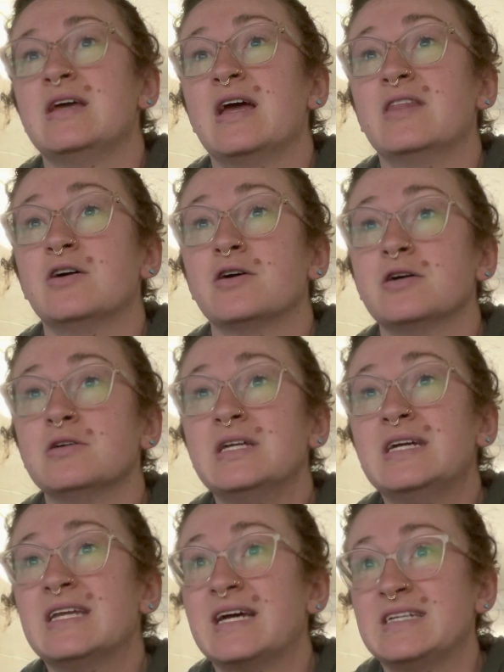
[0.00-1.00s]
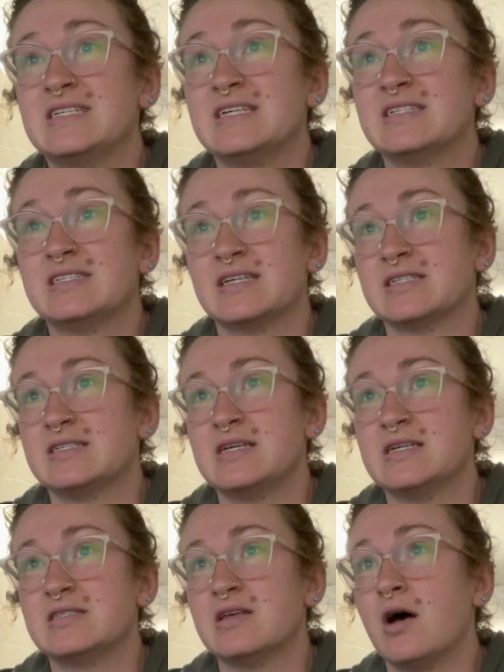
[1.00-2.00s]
In the early 1960s,